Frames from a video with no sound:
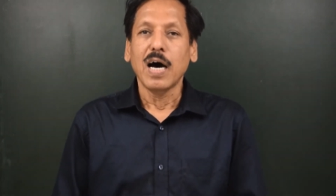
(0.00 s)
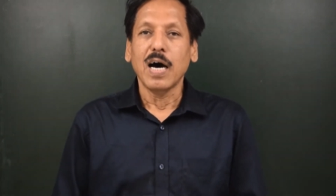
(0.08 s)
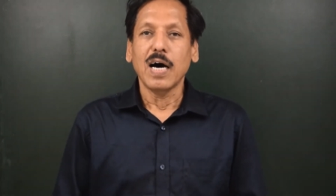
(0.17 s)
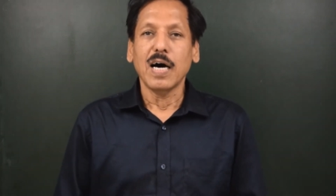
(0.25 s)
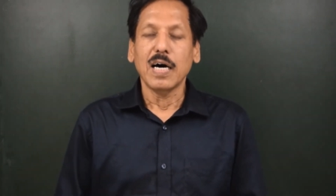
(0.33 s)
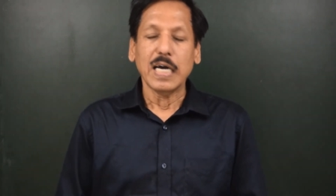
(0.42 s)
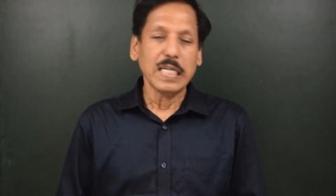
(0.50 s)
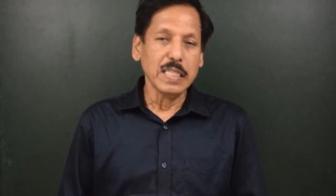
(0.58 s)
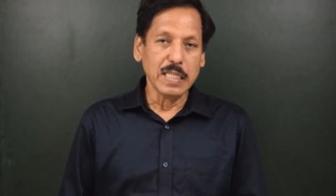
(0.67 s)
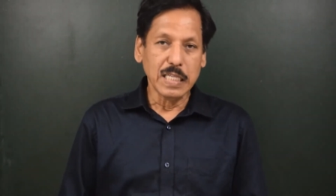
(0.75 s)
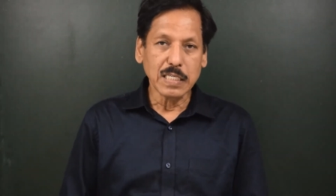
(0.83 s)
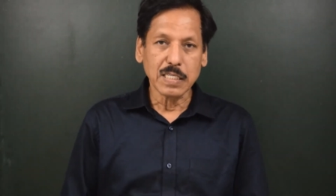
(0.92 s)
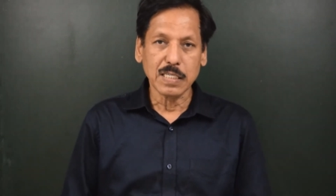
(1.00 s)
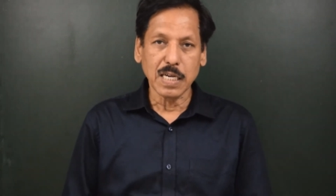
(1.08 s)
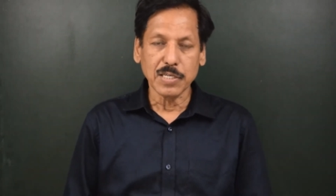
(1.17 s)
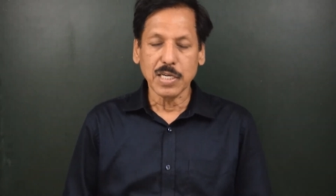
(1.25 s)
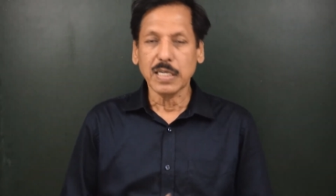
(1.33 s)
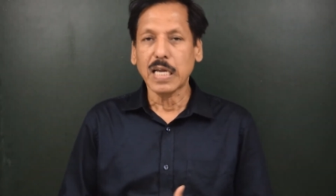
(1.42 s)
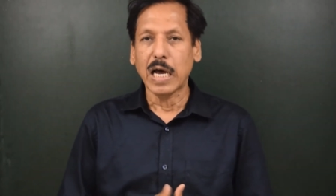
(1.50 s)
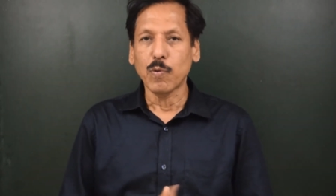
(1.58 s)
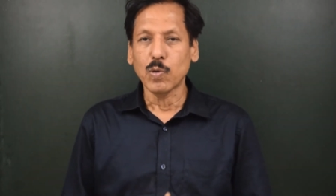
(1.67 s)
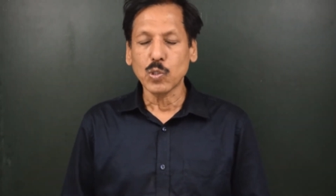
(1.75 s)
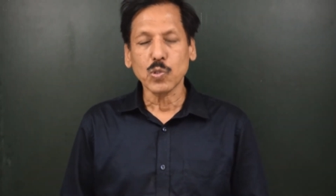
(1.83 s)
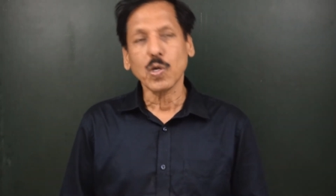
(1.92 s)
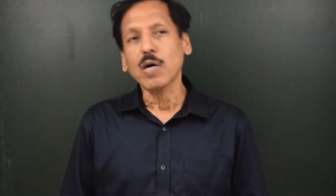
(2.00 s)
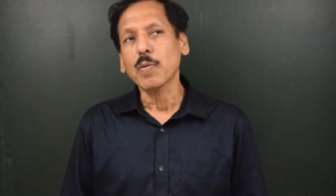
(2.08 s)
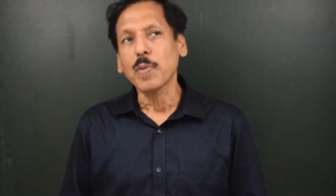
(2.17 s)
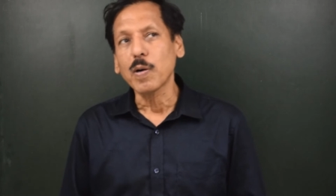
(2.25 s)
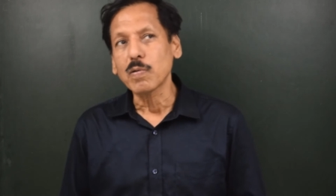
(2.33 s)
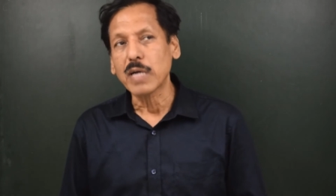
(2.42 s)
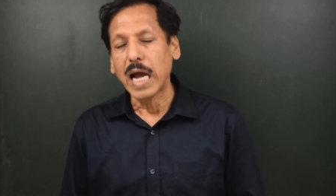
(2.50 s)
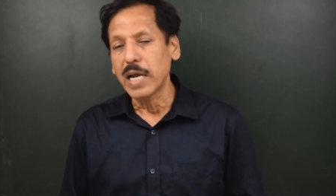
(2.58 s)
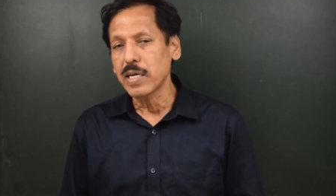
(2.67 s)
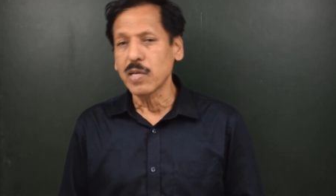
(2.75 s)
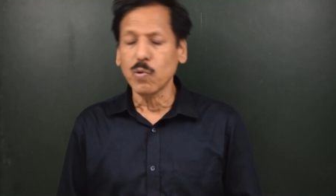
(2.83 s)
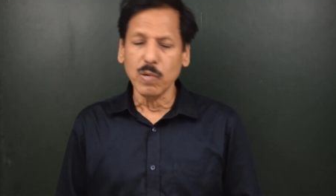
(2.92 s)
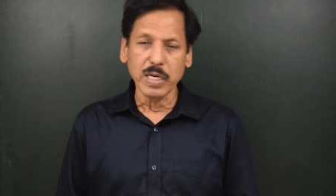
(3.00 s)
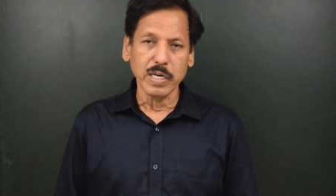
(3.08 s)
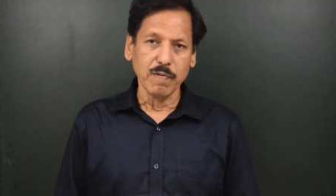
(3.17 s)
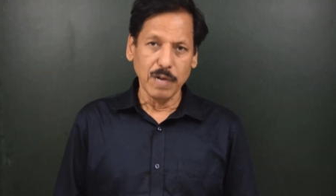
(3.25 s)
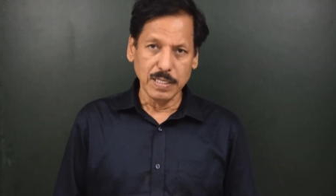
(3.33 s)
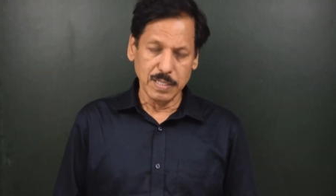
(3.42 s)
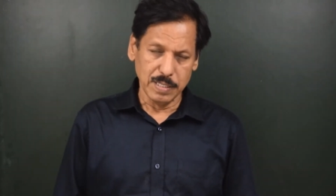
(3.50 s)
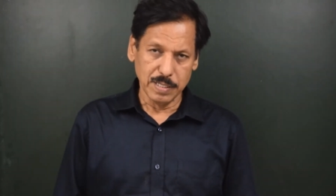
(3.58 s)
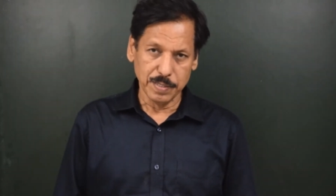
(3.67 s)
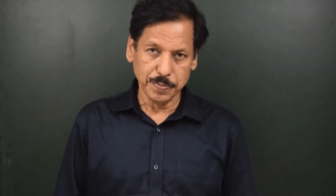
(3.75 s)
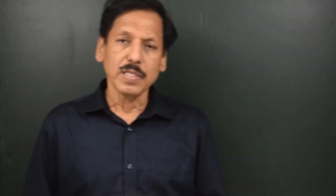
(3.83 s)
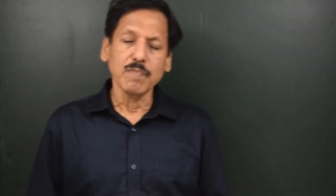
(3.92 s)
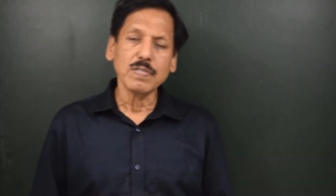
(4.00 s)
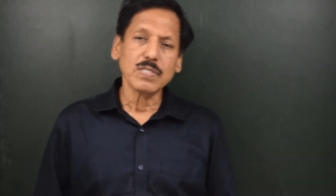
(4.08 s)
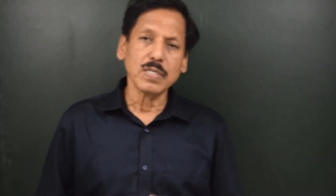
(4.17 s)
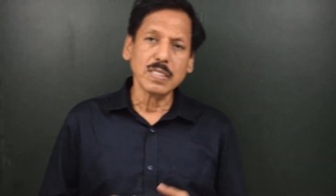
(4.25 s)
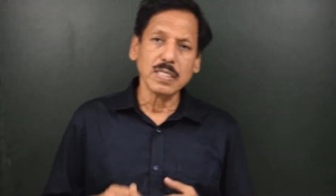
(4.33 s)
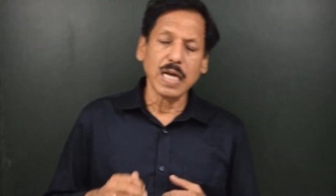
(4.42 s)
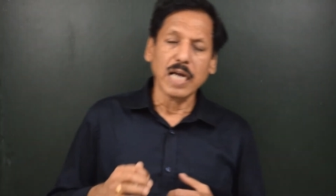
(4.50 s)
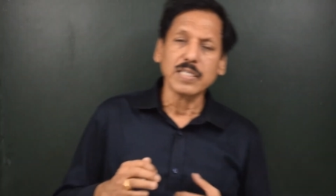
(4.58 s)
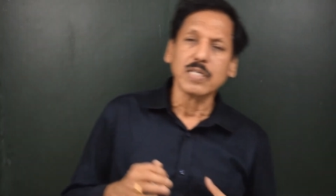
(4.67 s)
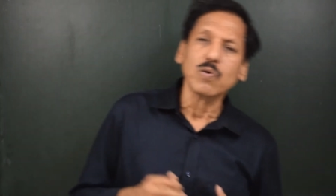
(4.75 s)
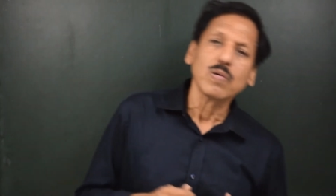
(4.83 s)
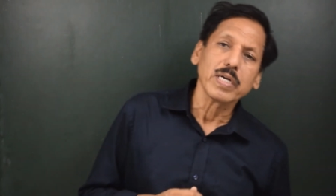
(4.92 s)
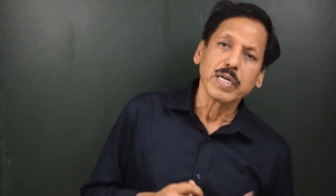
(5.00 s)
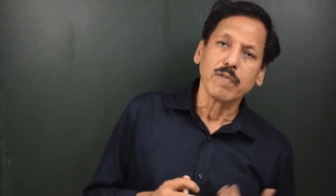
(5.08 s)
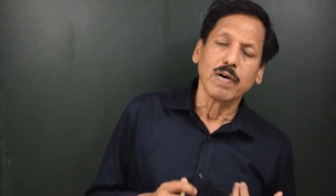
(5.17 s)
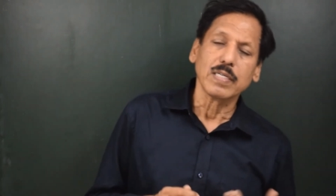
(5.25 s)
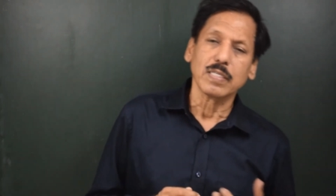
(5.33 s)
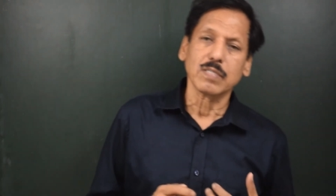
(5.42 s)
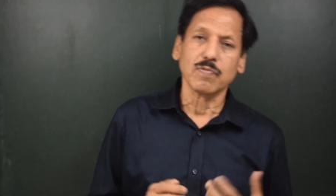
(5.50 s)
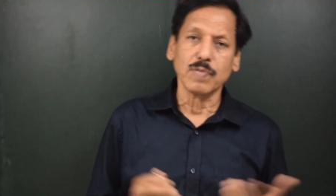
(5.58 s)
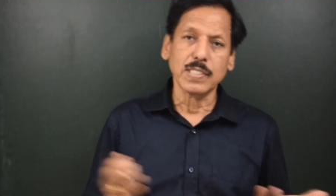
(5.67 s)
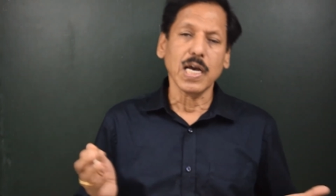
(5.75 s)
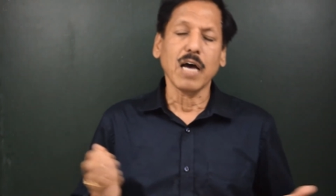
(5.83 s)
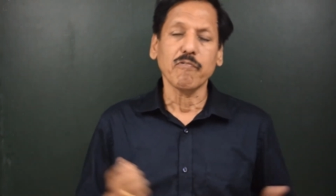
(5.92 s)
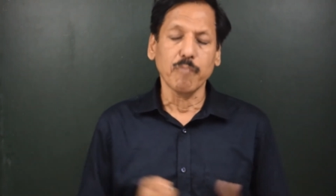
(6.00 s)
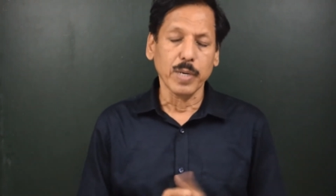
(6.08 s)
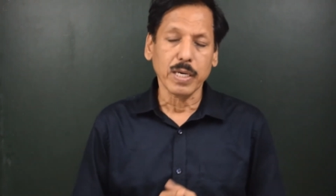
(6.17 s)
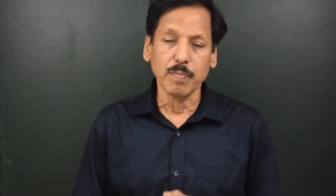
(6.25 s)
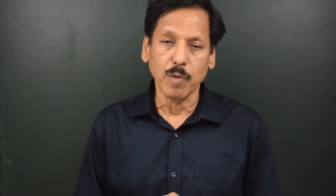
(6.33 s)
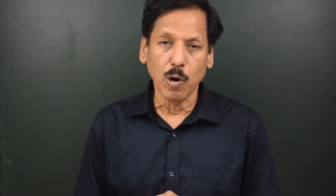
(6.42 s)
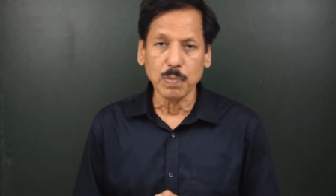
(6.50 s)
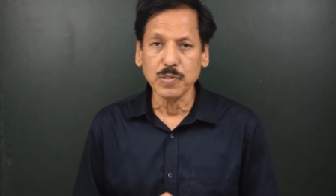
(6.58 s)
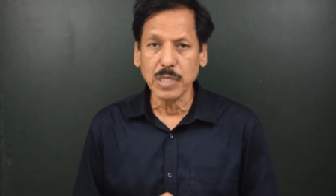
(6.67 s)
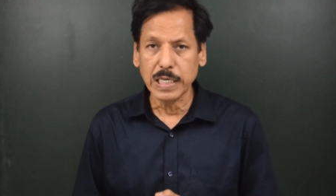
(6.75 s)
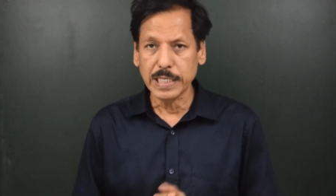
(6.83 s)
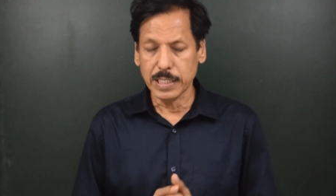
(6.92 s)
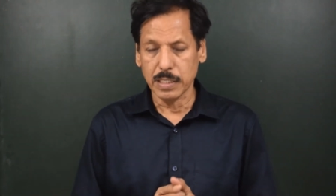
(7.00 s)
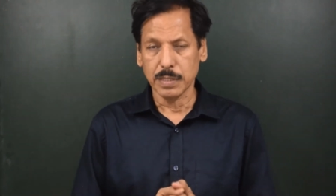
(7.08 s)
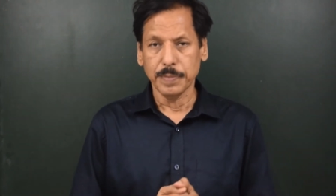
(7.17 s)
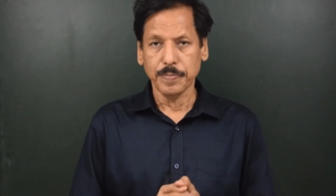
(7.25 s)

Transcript: Uh, in this session, I want to talk about anti-rolling devices. There were certain anti-rolling devices which have become obsolete.